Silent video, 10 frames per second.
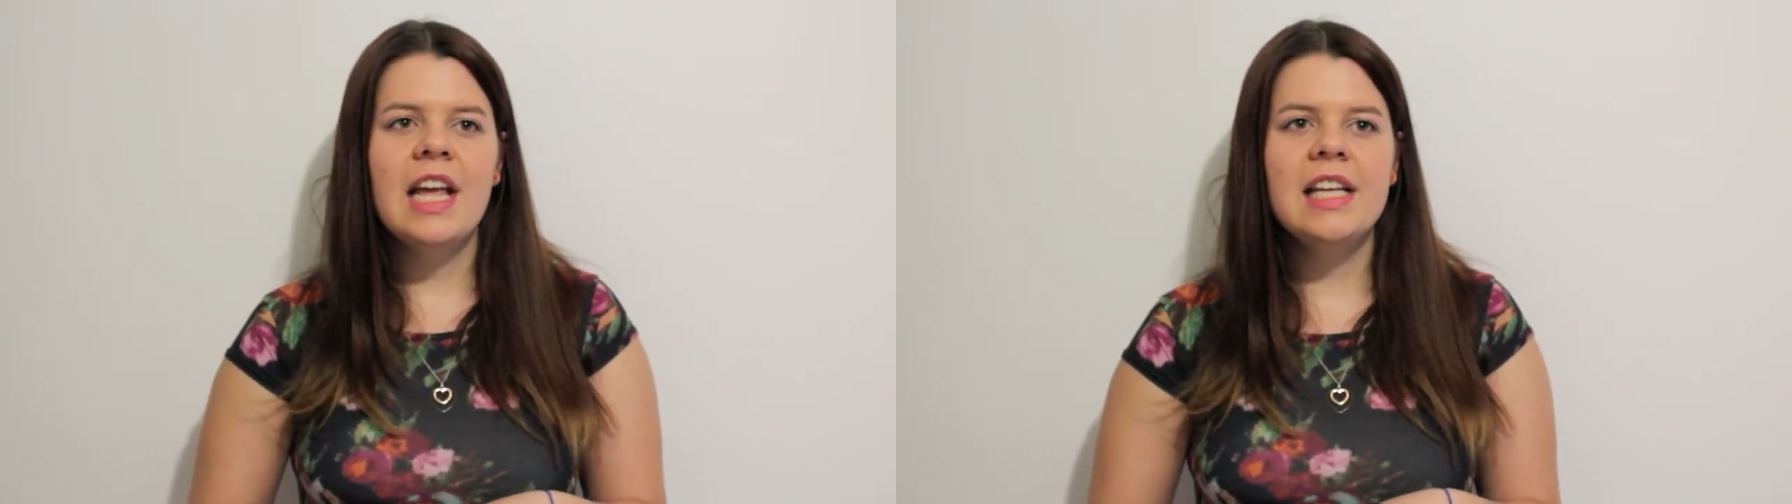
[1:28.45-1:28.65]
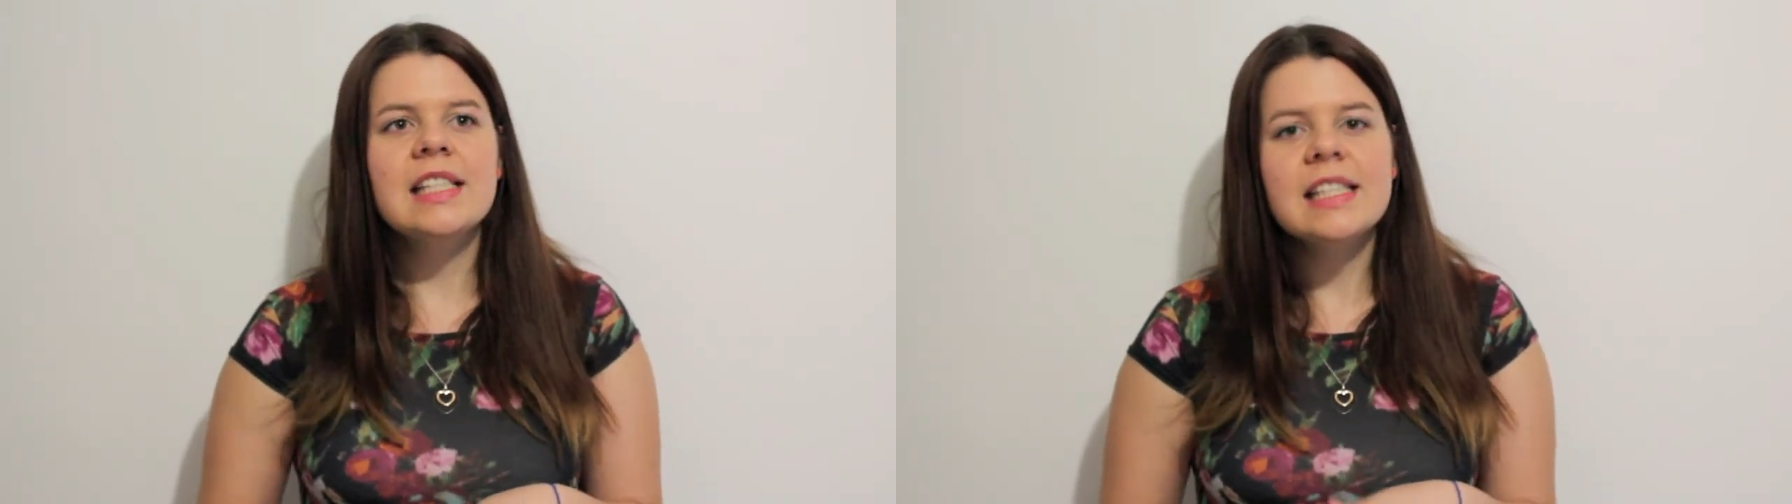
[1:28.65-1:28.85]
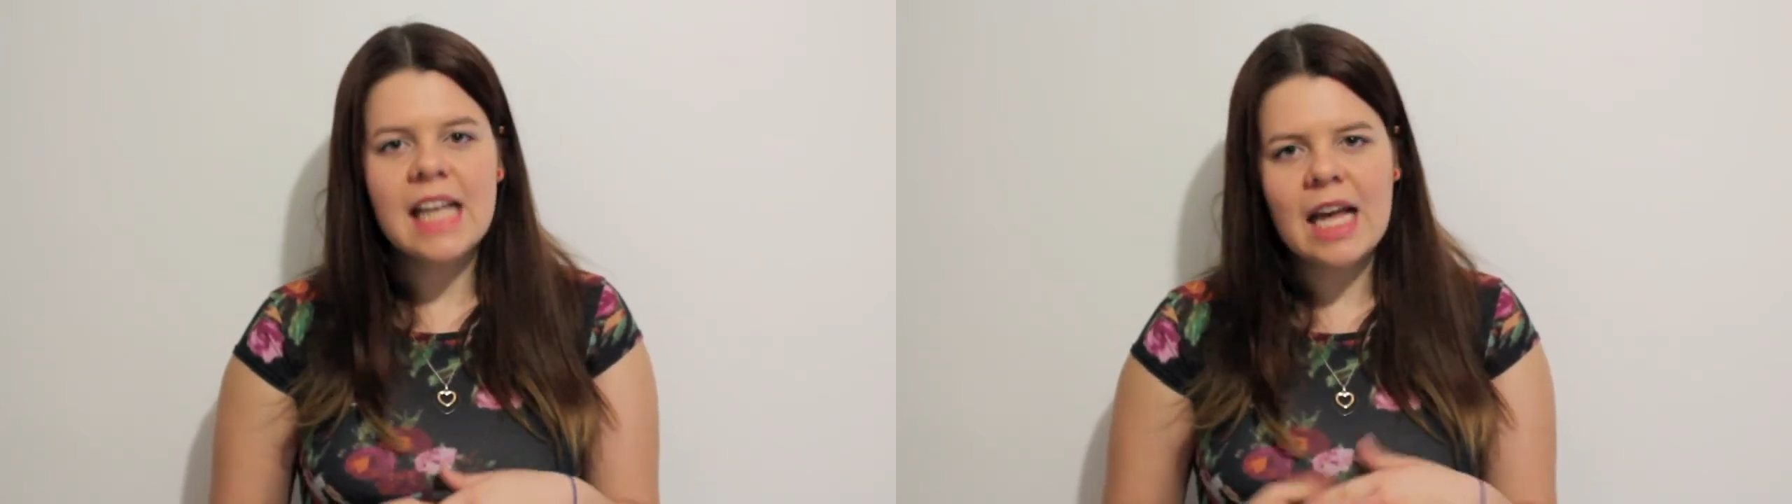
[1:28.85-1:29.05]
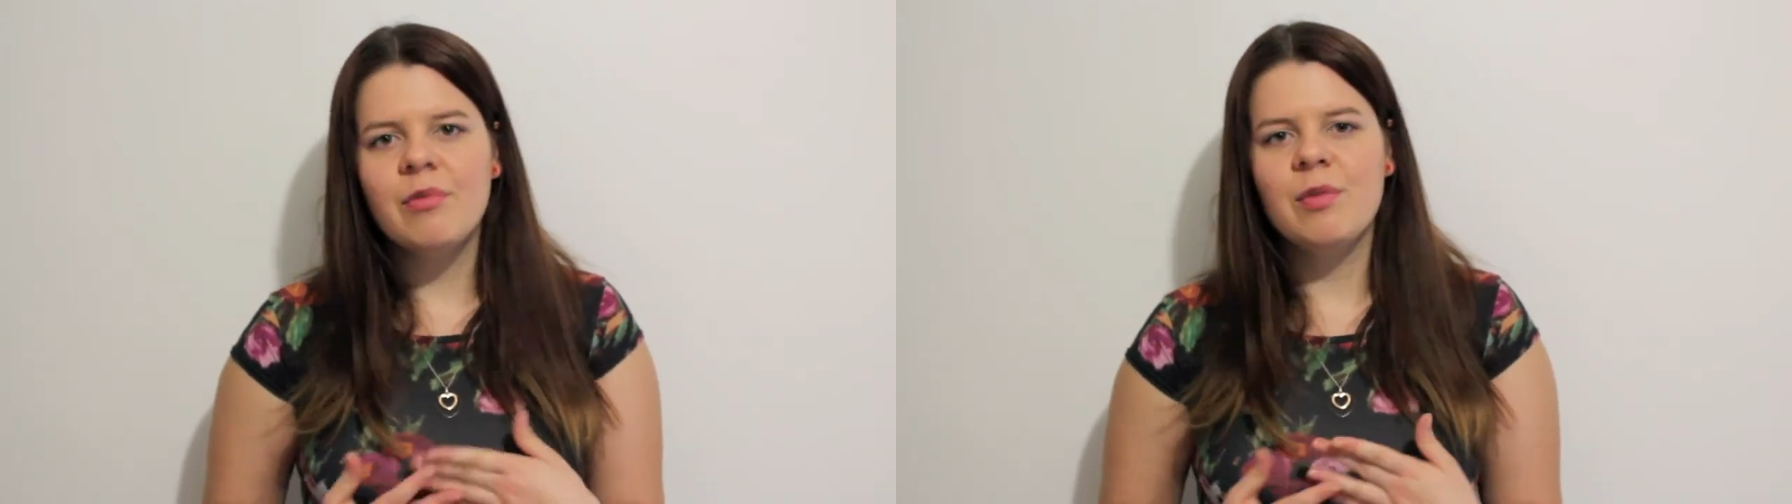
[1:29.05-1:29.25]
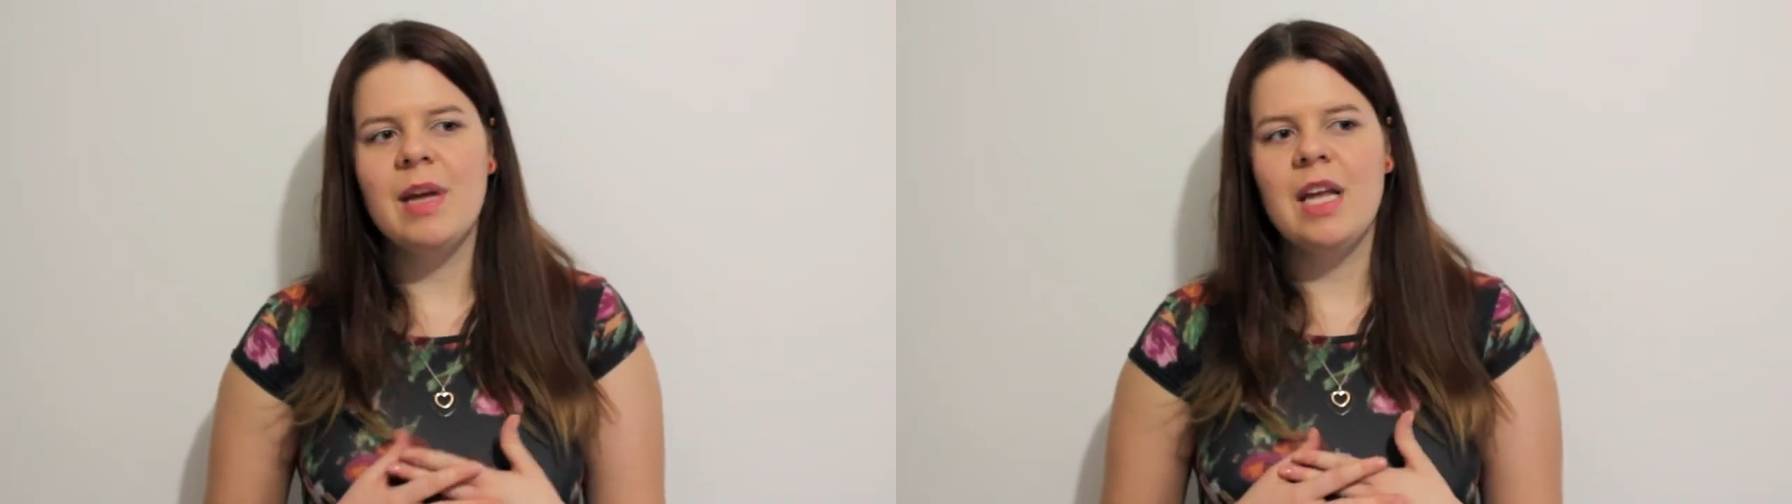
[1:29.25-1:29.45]

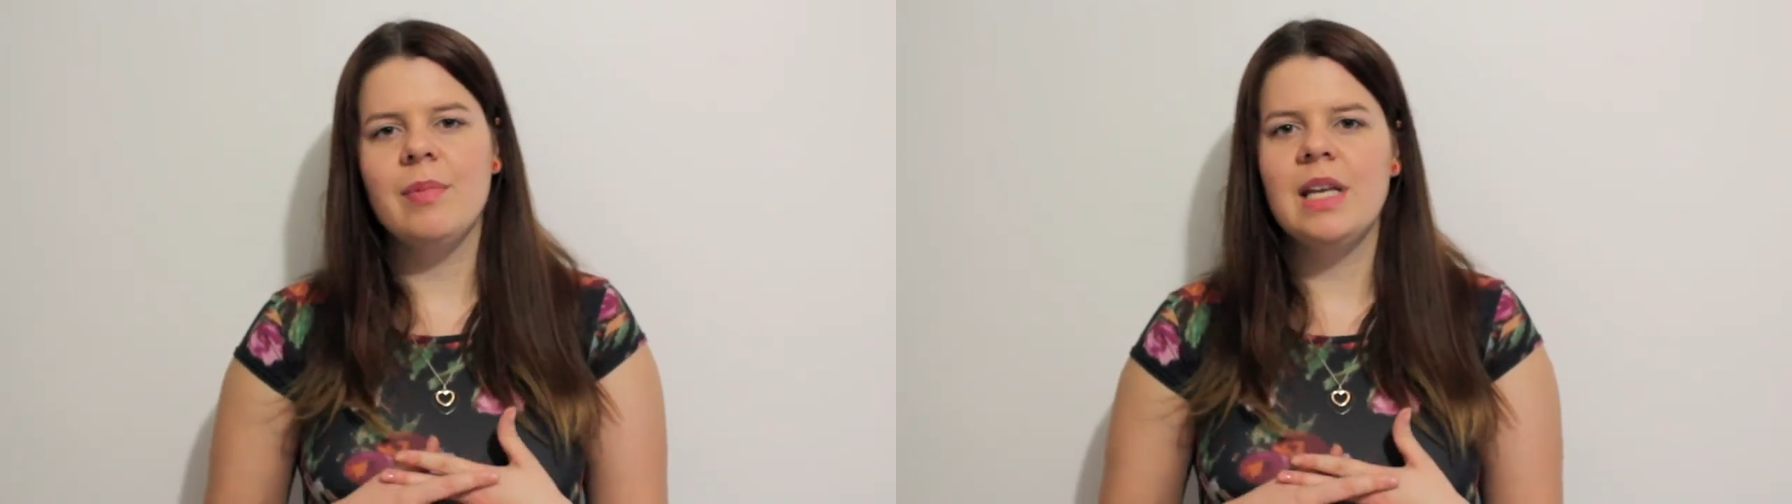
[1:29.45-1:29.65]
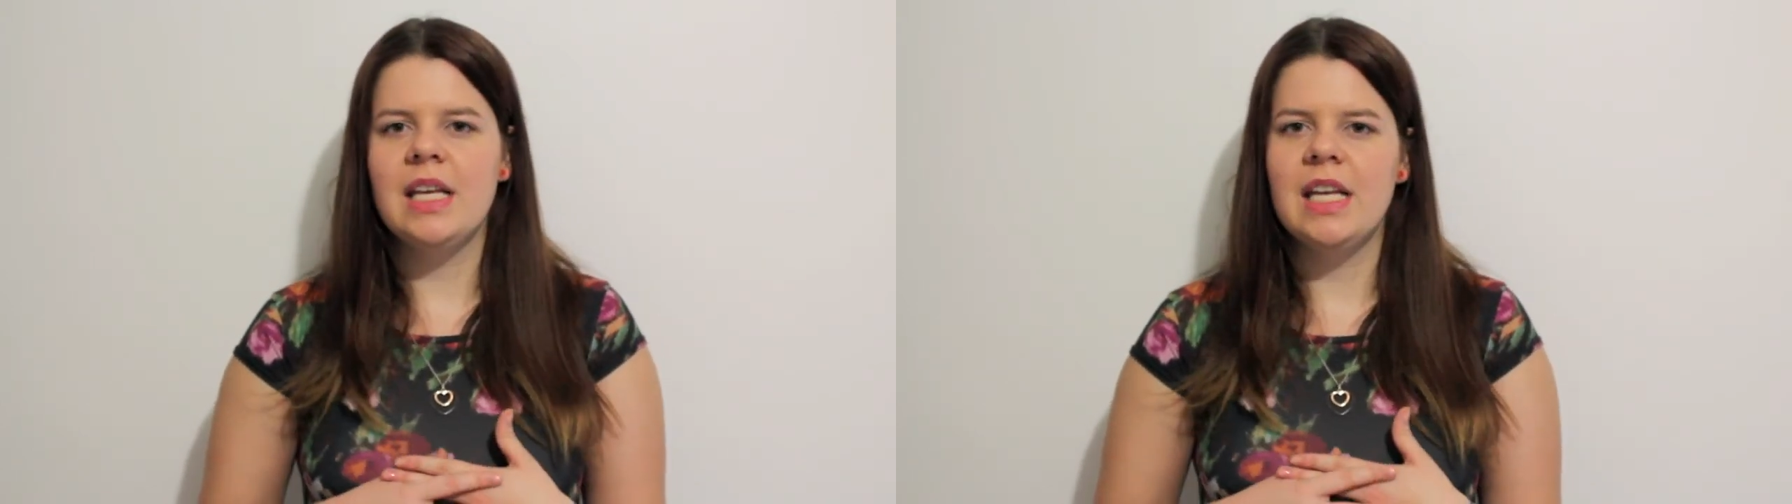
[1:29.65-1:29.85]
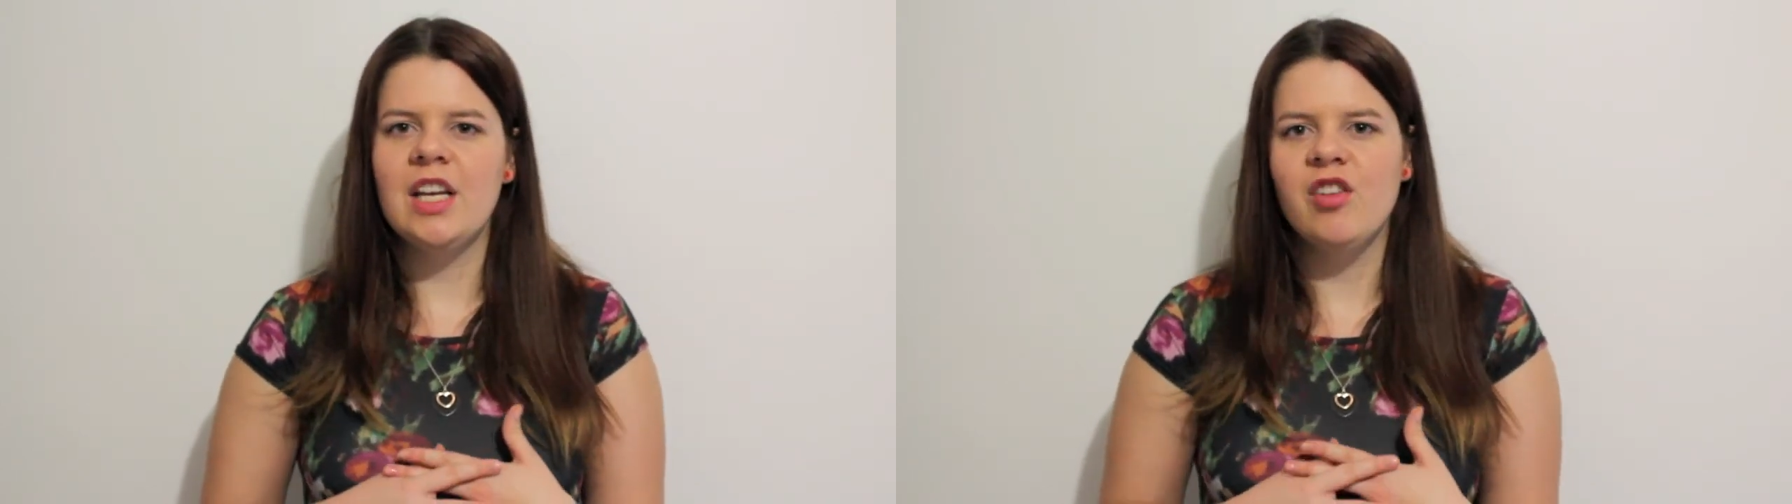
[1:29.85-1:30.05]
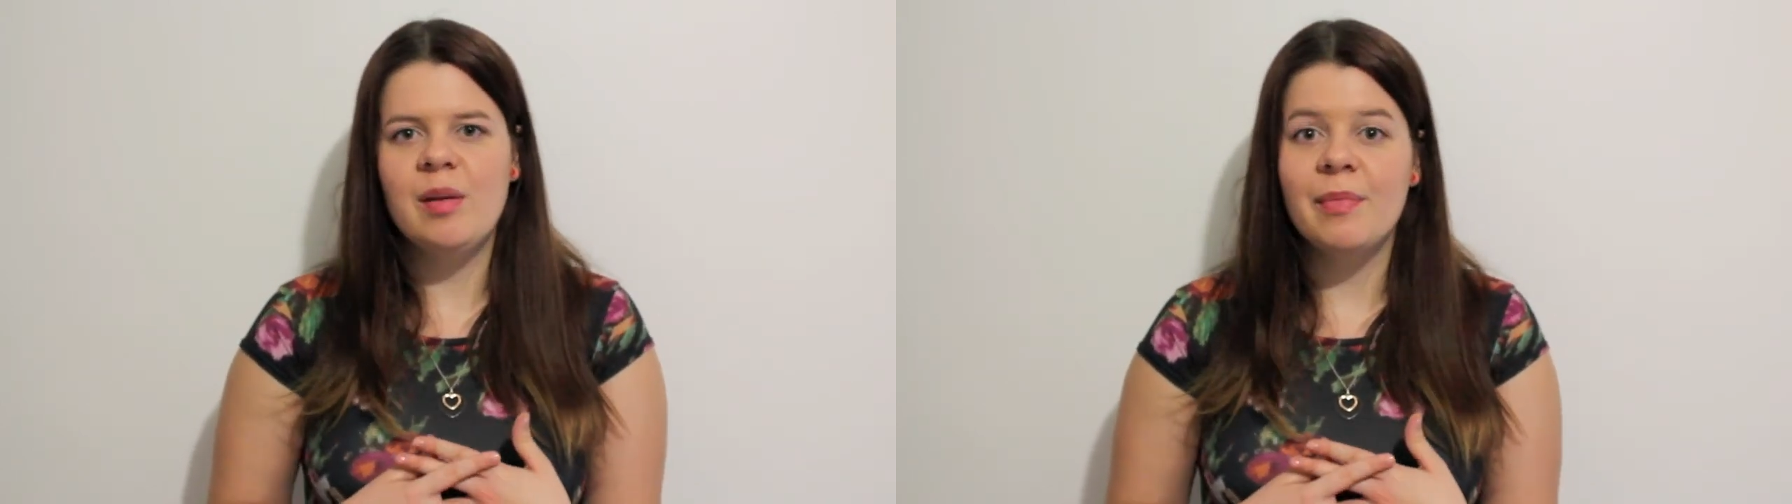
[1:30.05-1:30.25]
Except maybe hearing